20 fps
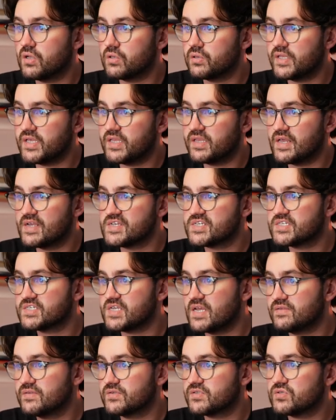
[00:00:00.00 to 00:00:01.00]
A lead gets
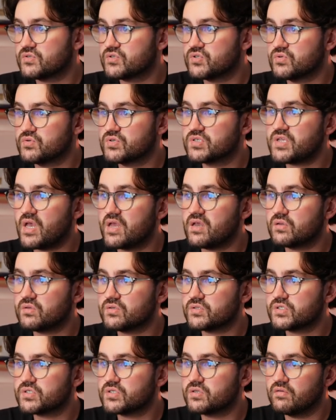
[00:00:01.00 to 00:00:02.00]
sent to
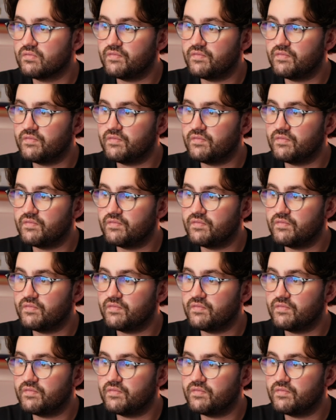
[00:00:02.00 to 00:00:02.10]
sales